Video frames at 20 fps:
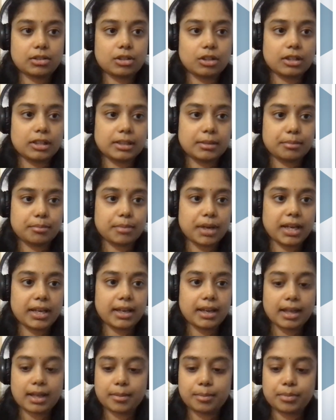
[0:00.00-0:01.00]
Call it my
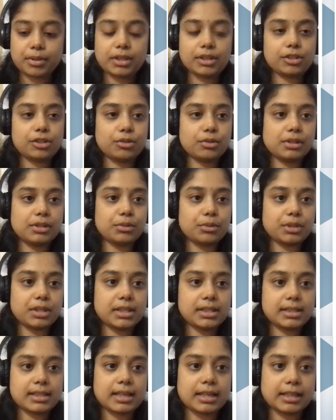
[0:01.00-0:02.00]
app. You'll
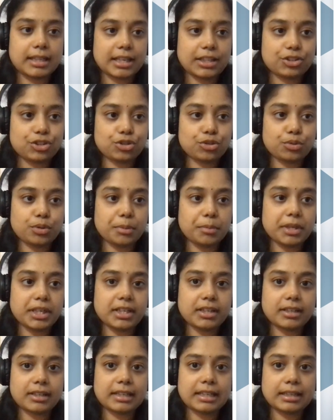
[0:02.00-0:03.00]
notice that H2
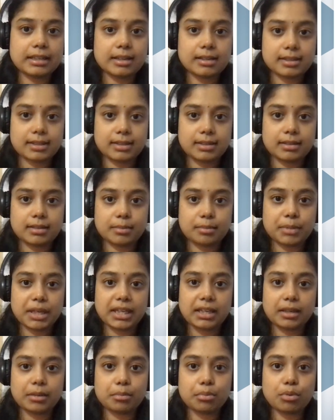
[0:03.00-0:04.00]
immediately doesn't
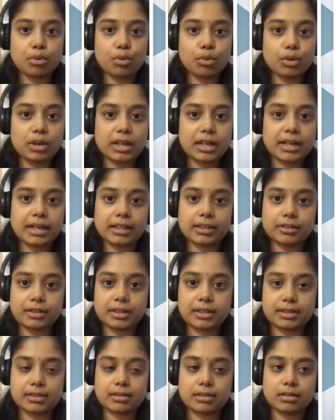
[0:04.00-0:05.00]
make it bold and
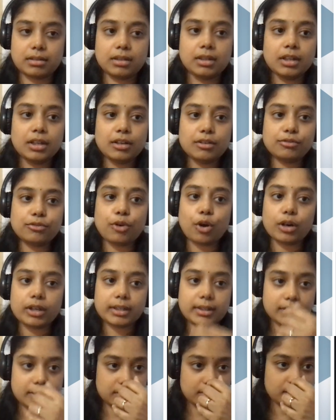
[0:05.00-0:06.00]
increase the
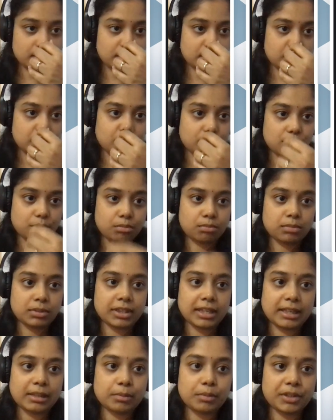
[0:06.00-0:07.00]
font. So
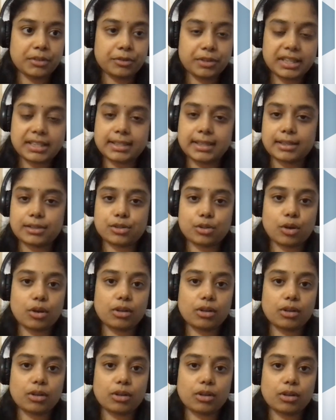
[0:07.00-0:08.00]
Tailwind resets
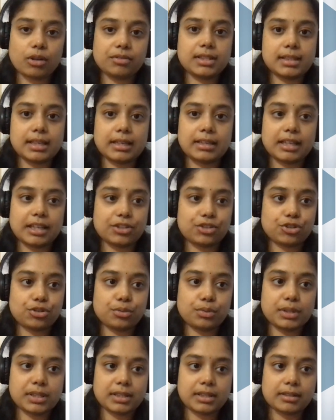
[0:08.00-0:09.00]
all of this, and
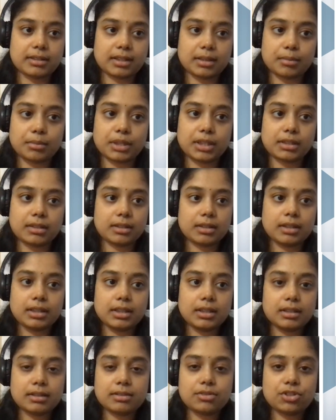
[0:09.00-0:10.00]
H2 is nothing but
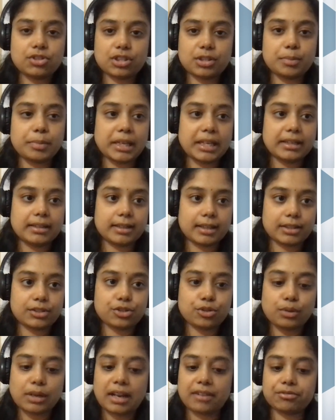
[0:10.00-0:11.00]
just plain
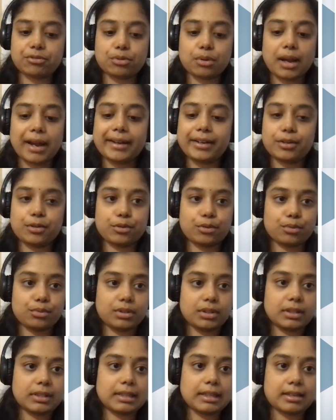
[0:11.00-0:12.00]
text. You'll have to add your
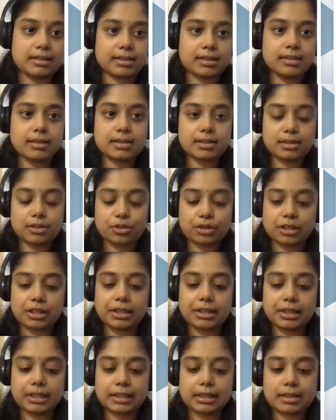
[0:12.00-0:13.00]
own classes,
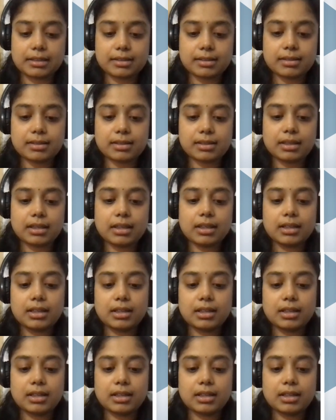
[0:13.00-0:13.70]
utility classes.